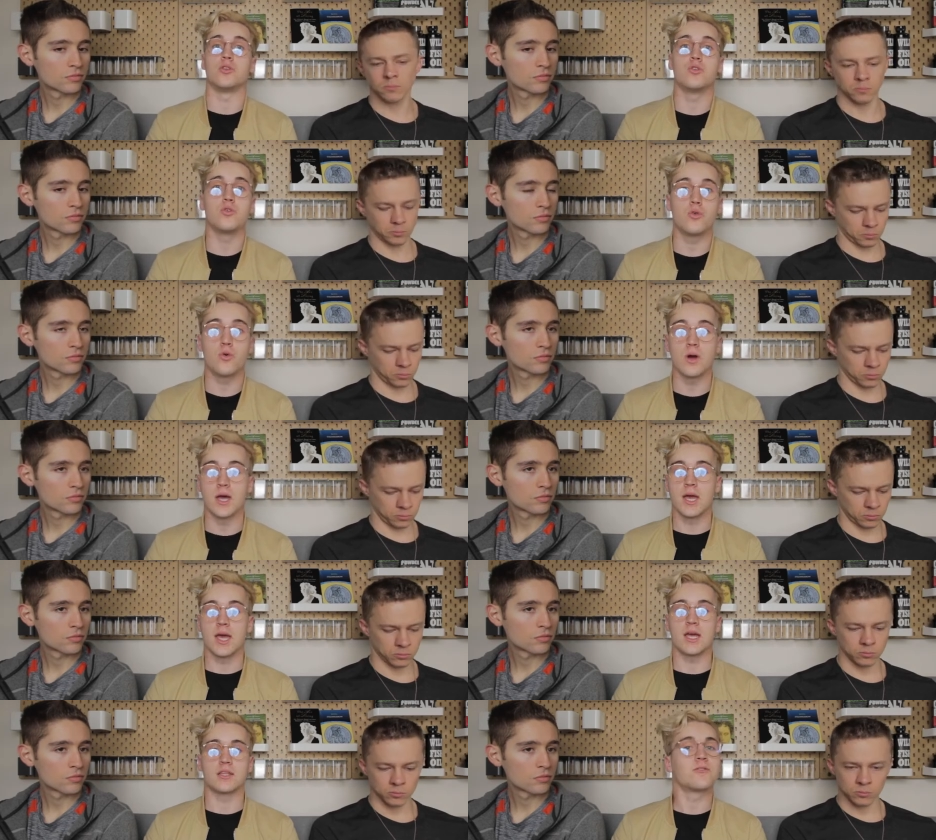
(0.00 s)
Speaker 1: new,
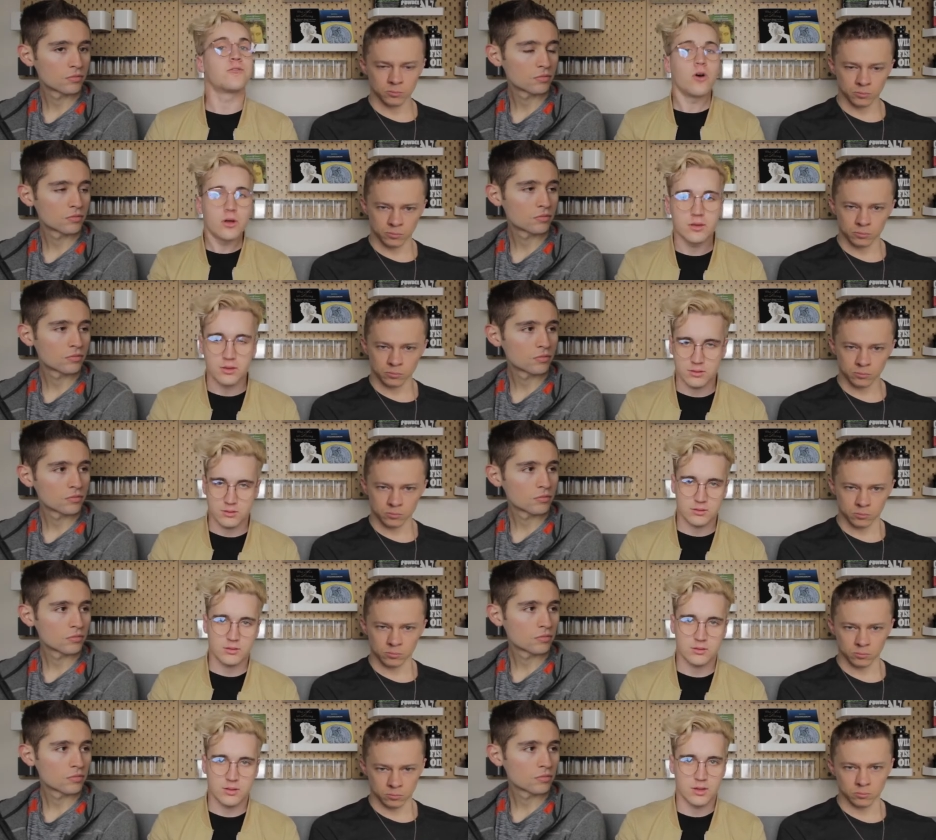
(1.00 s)
it's fun
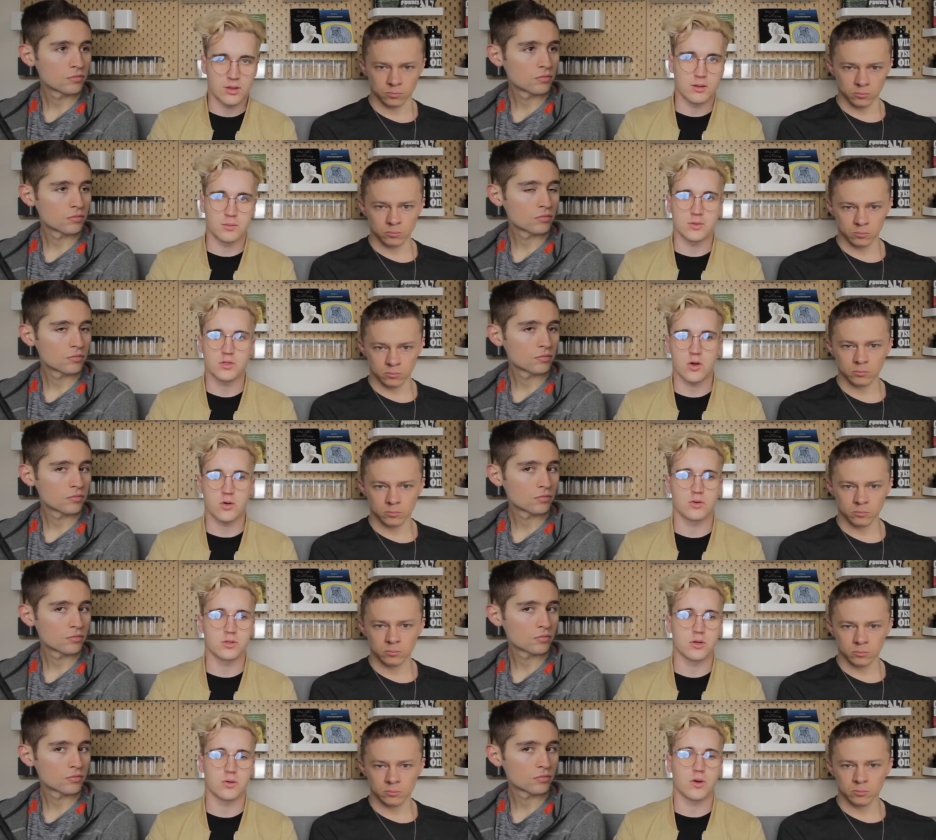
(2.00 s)
to mm-hmm. them.
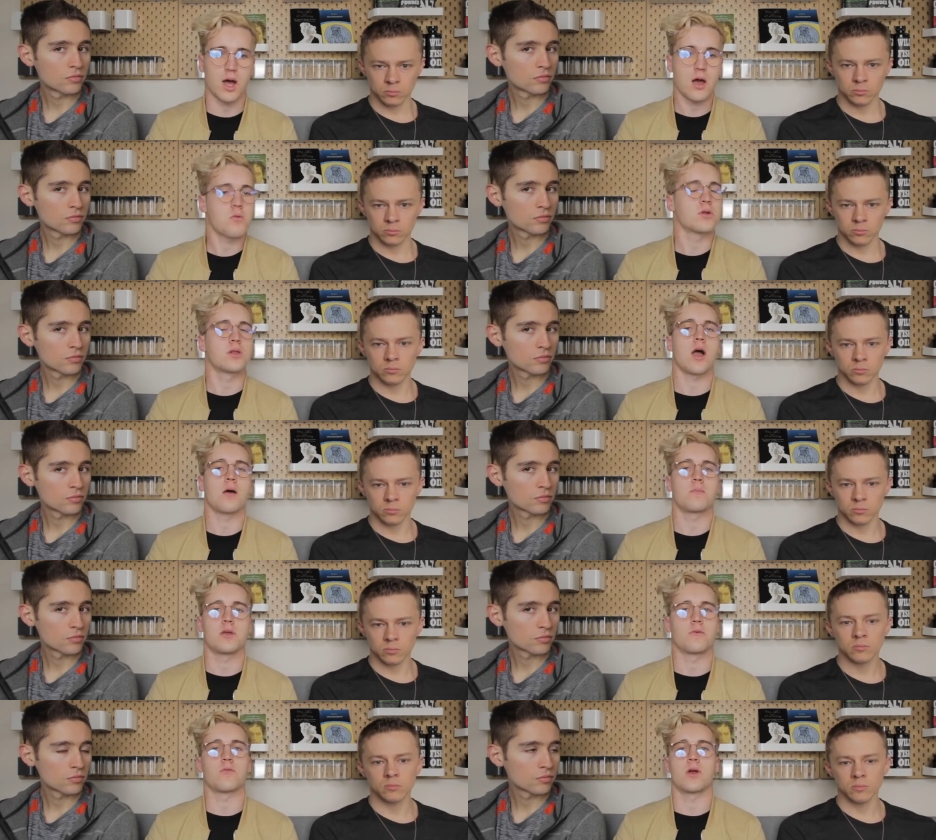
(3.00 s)
So so I would not
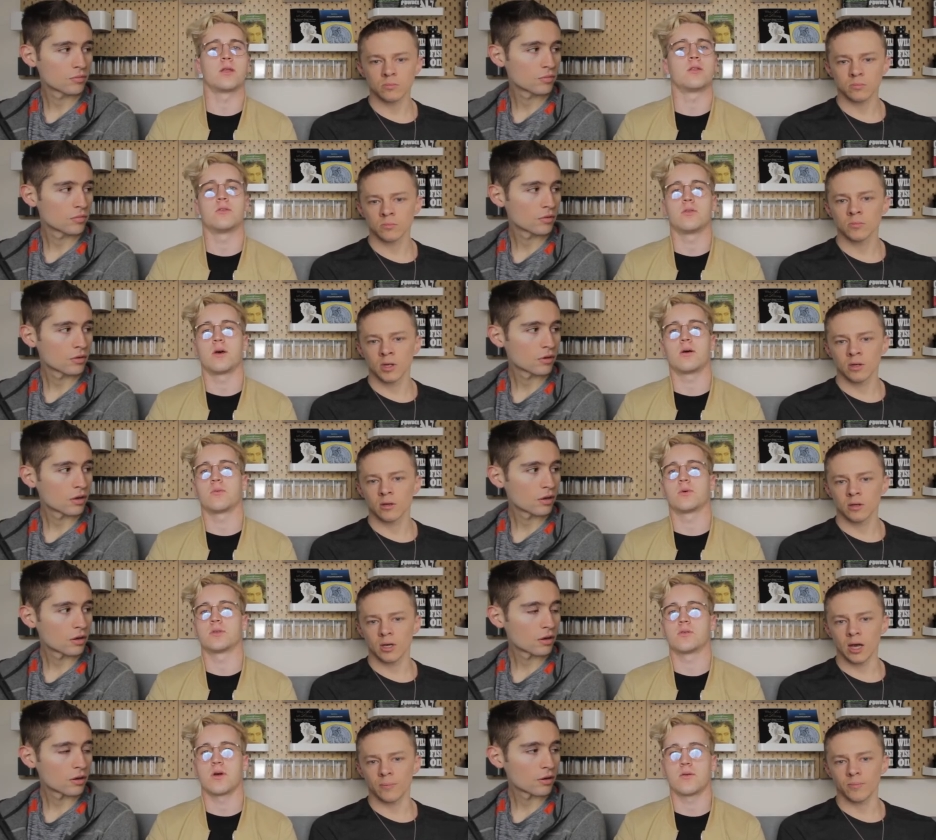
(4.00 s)
be afraid to do that
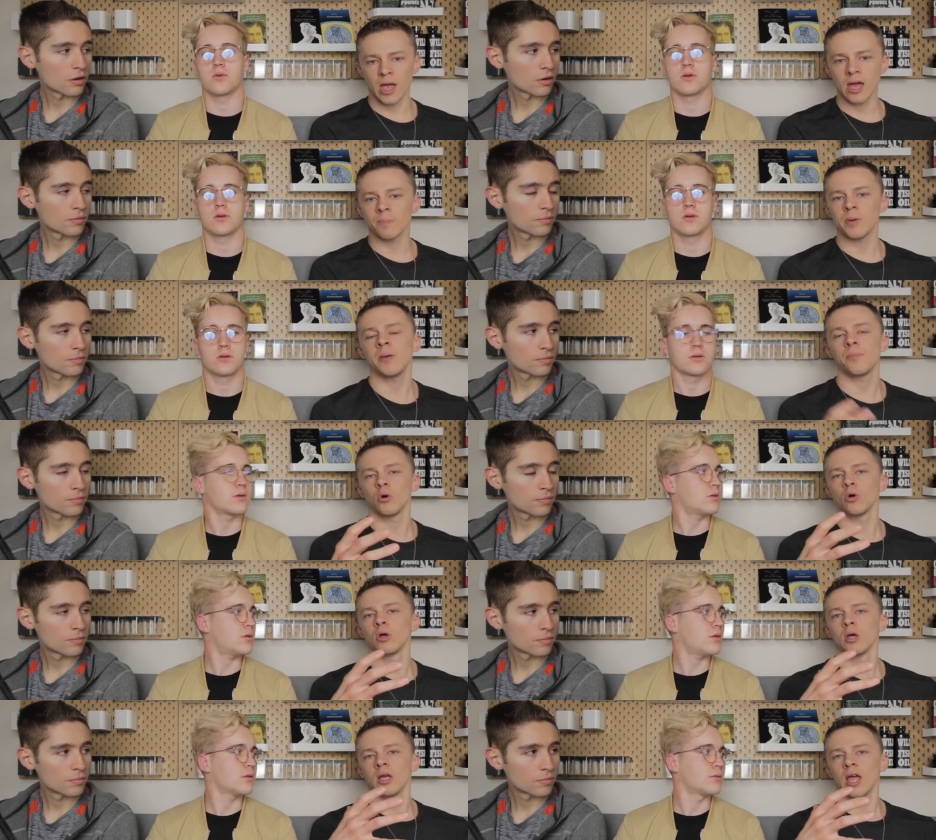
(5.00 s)
whatsoever. Yeah. And
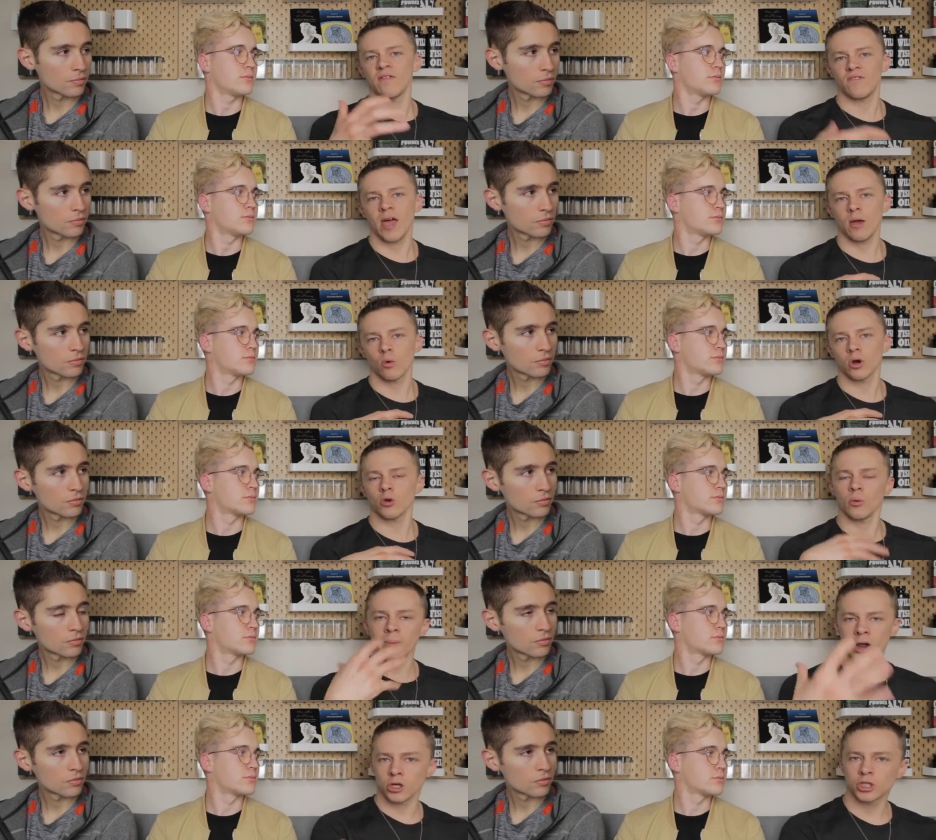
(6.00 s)
people
Speaker 2: if they were to
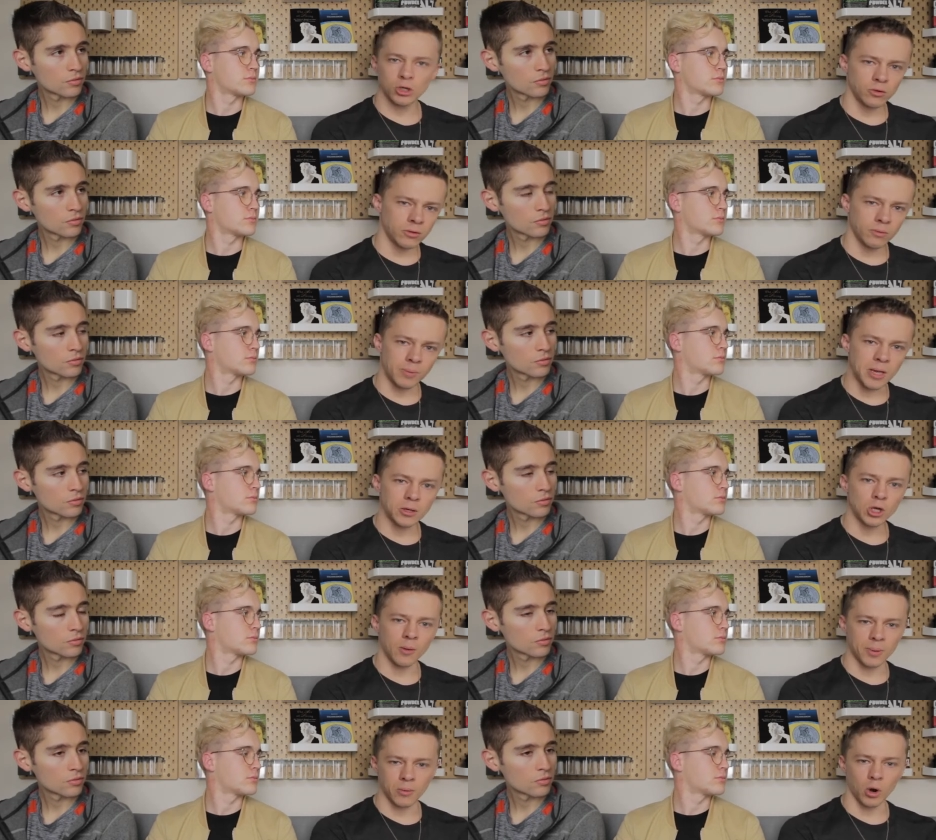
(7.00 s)
embarrass you, you
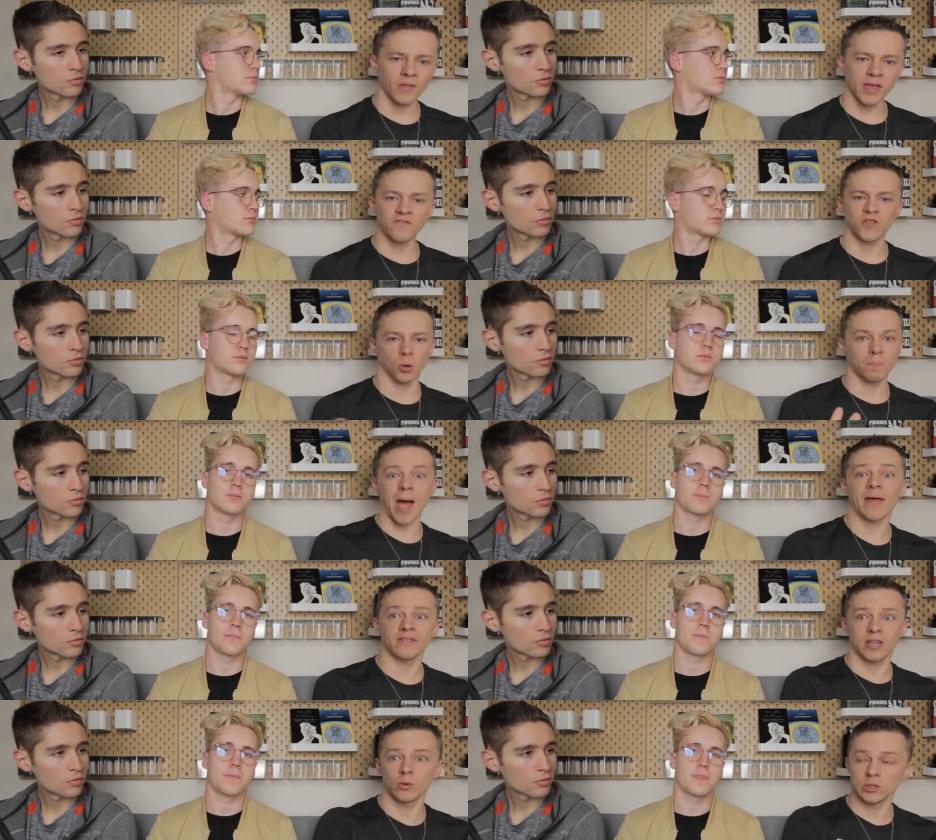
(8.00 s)
know how people are, they feel bad
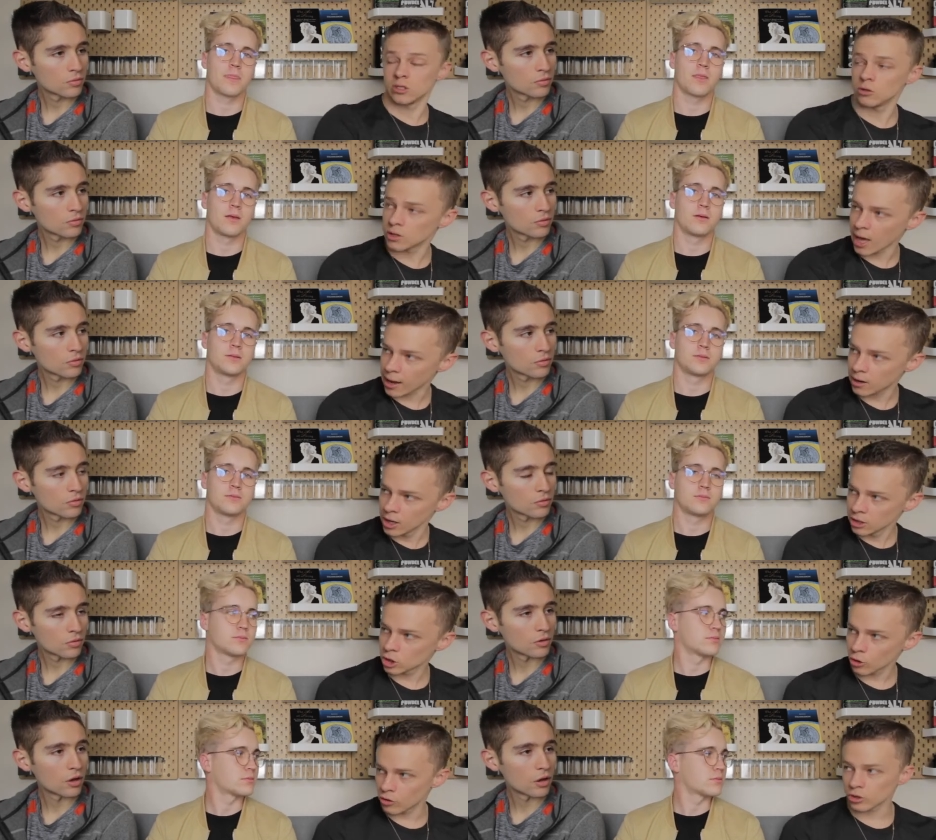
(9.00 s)
that they would do that.
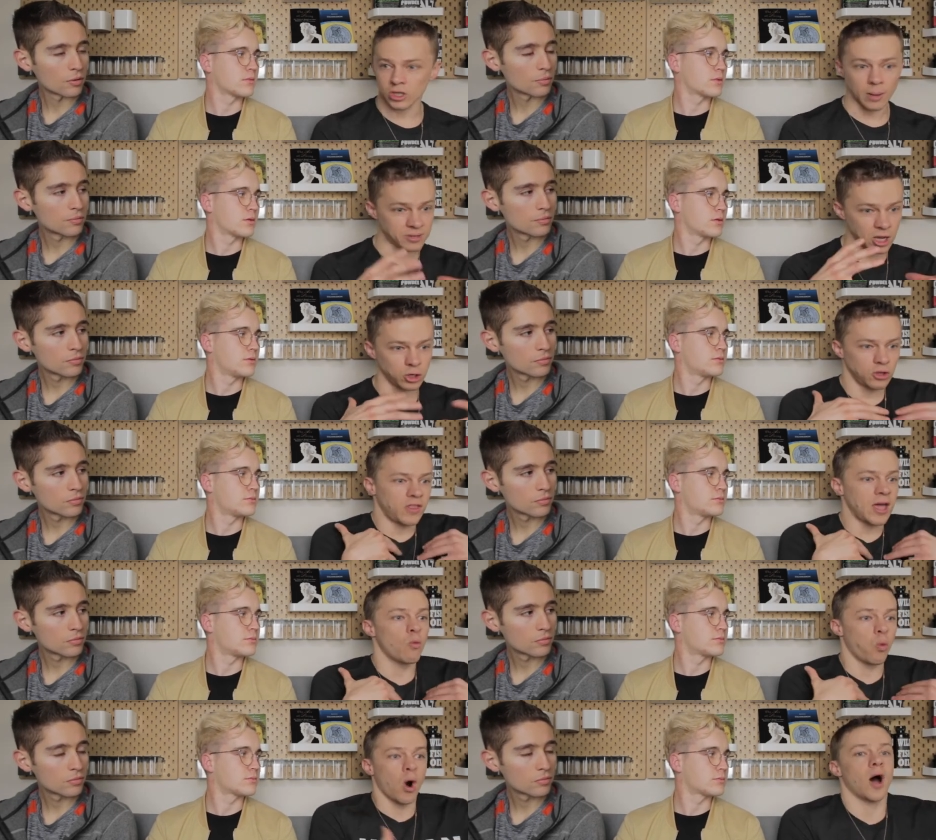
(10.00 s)
So yeah. there's, I'm telling you, they
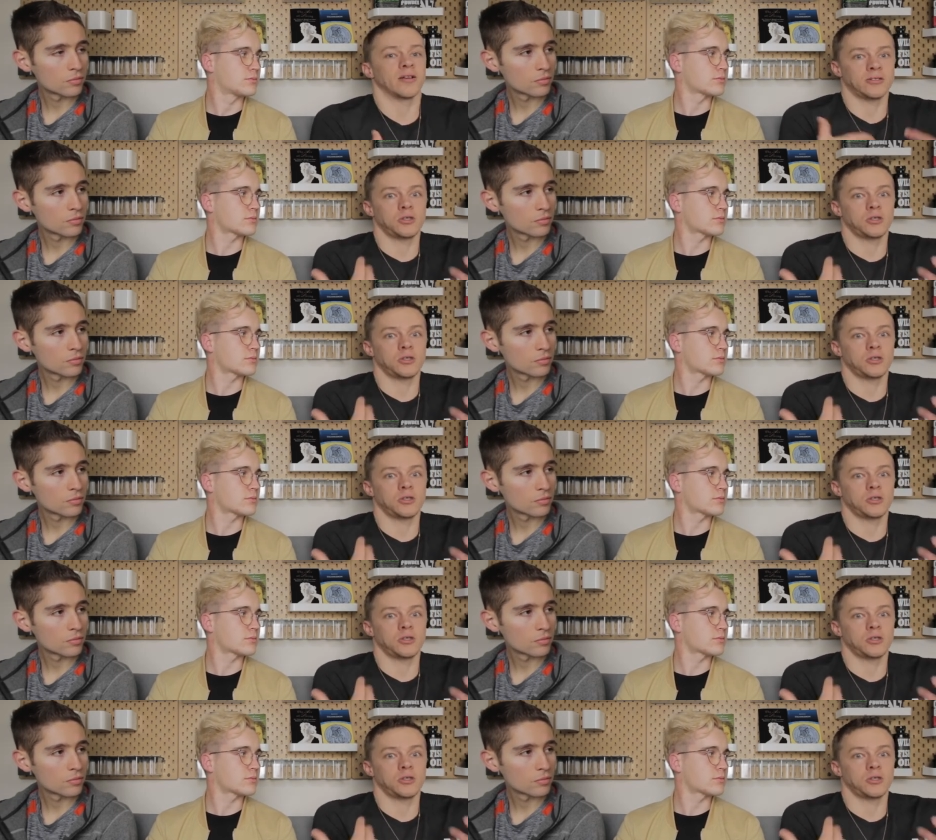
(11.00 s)
want